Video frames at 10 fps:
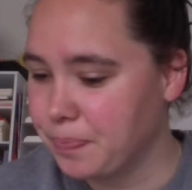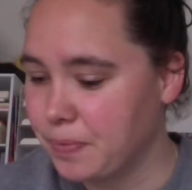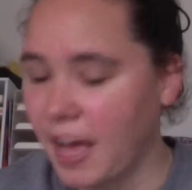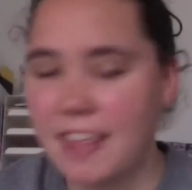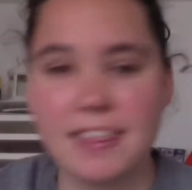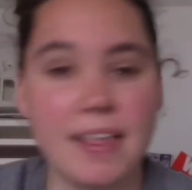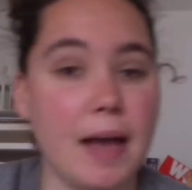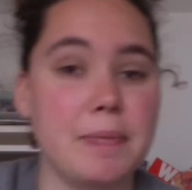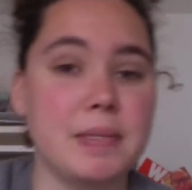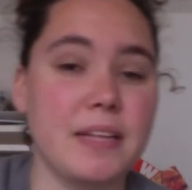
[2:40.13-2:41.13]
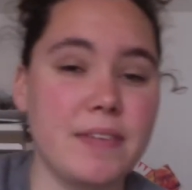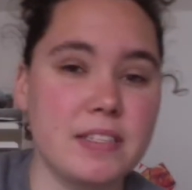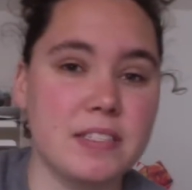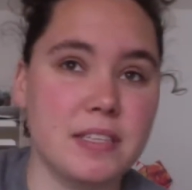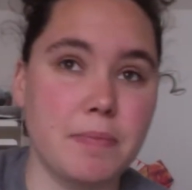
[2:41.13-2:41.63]
I believe
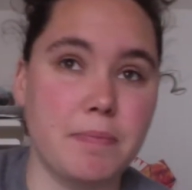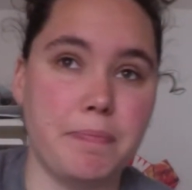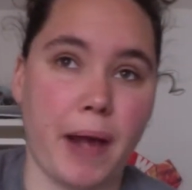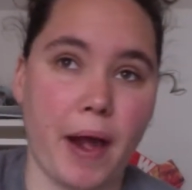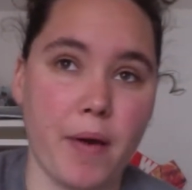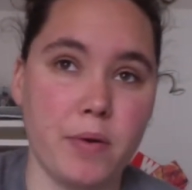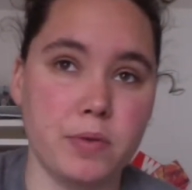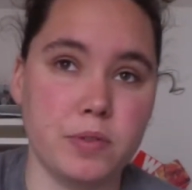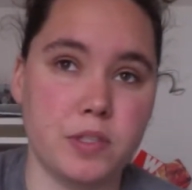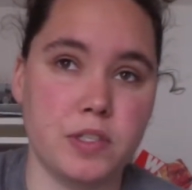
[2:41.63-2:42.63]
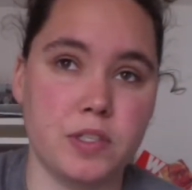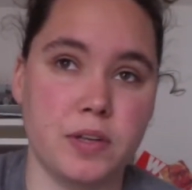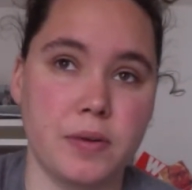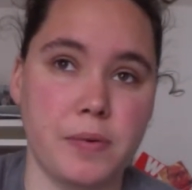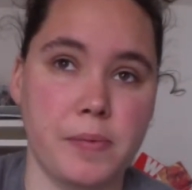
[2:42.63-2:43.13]
it's about,
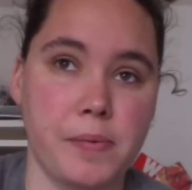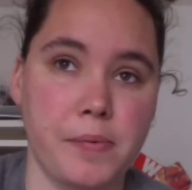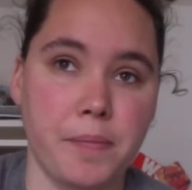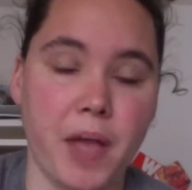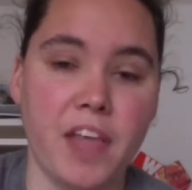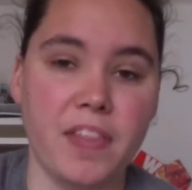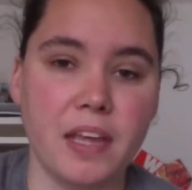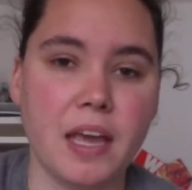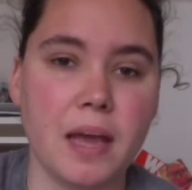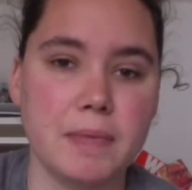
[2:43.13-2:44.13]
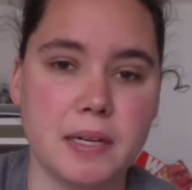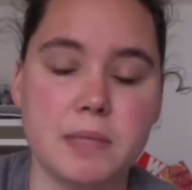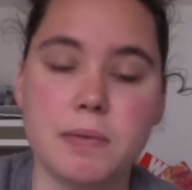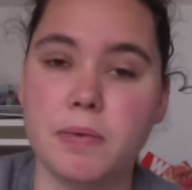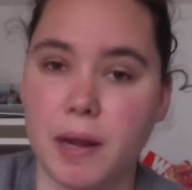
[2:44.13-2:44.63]
I think it comes out
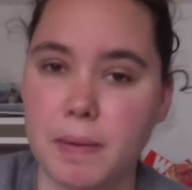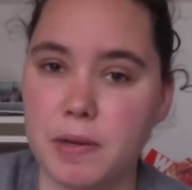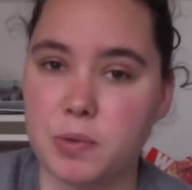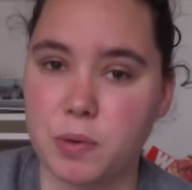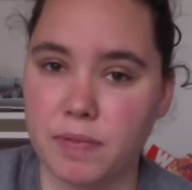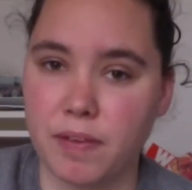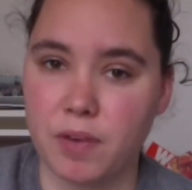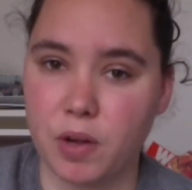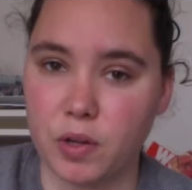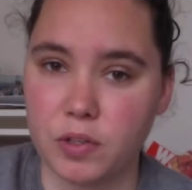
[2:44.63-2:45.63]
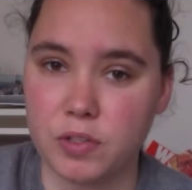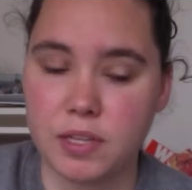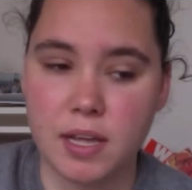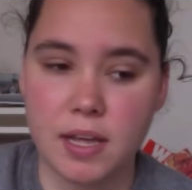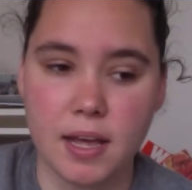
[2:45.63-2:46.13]
to be right about $25.
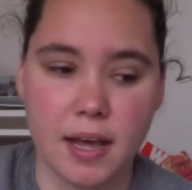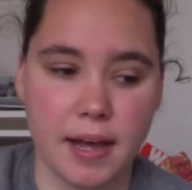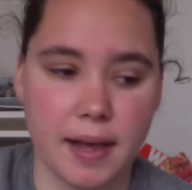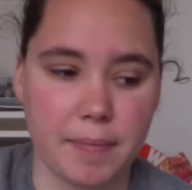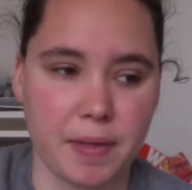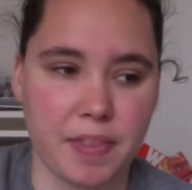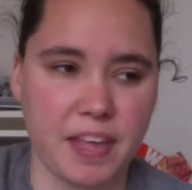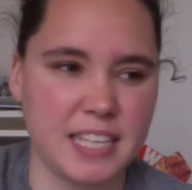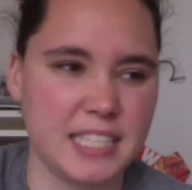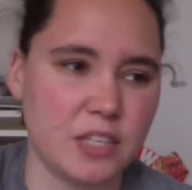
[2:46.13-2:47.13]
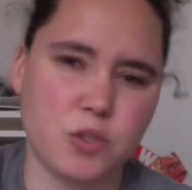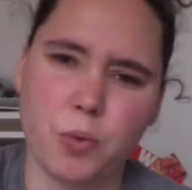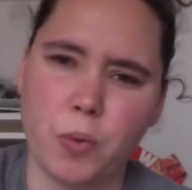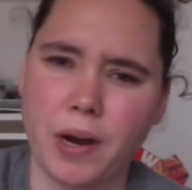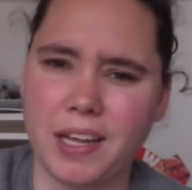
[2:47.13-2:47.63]
I think it's like
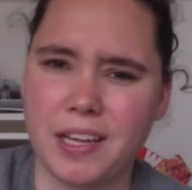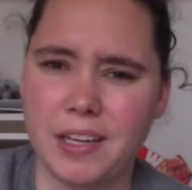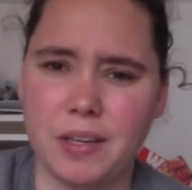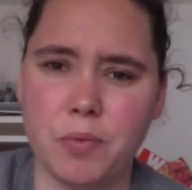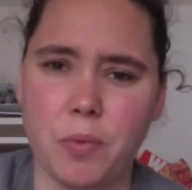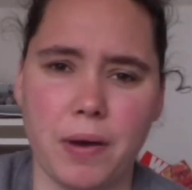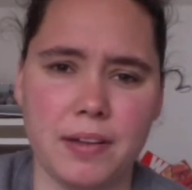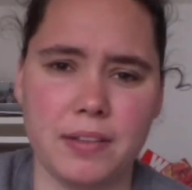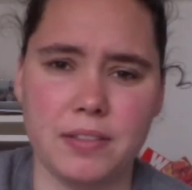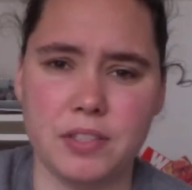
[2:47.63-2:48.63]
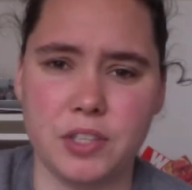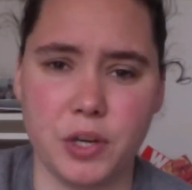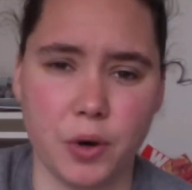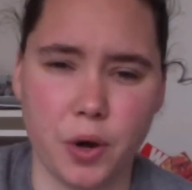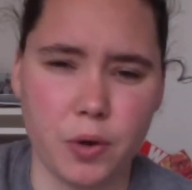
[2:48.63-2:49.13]
21
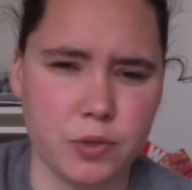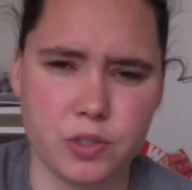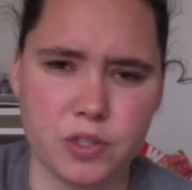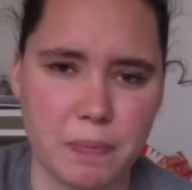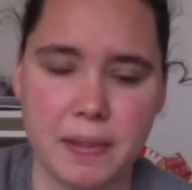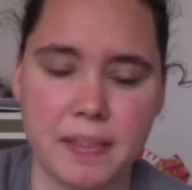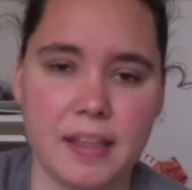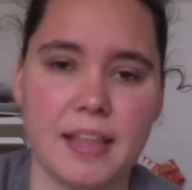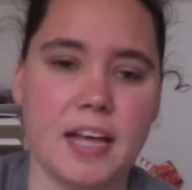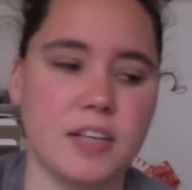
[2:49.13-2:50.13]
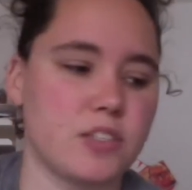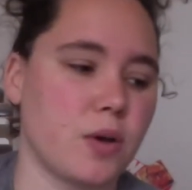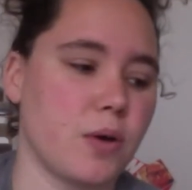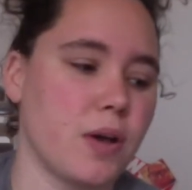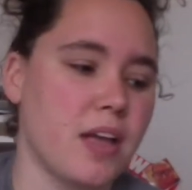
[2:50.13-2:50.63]
euros or something like that.
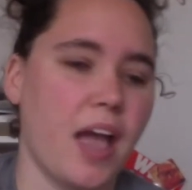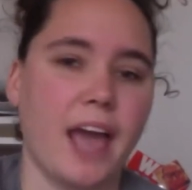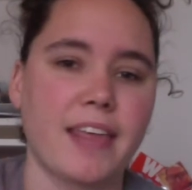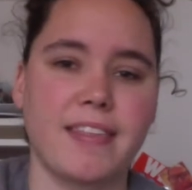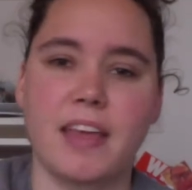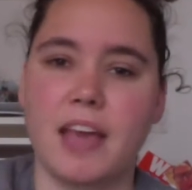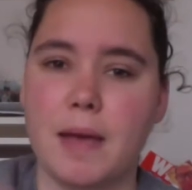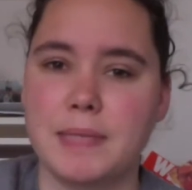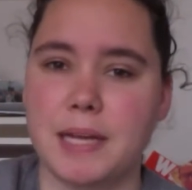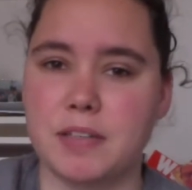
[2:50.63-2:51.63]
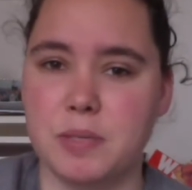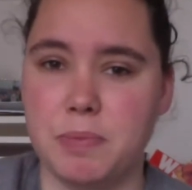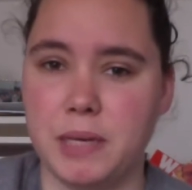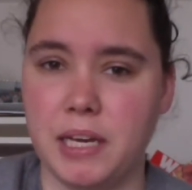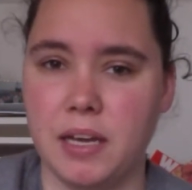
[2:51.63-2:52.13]
So I think that comes out to
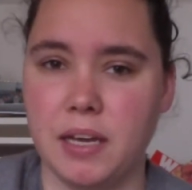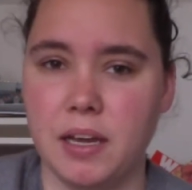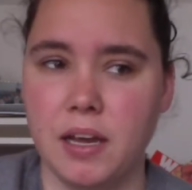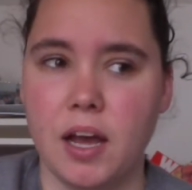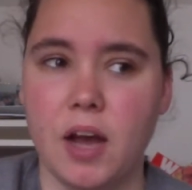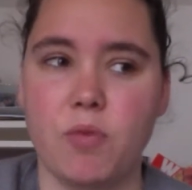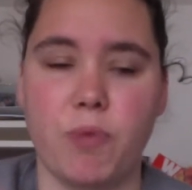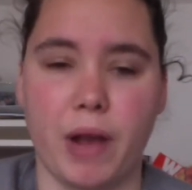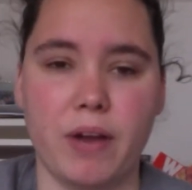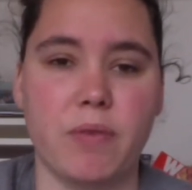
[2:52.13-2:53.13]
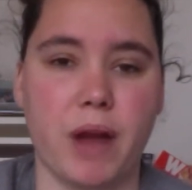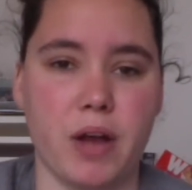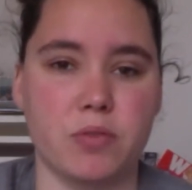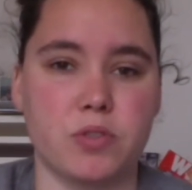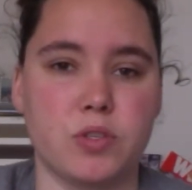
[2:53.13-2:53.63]
be right
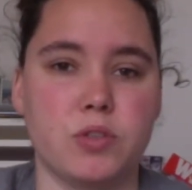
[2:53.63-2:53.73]
around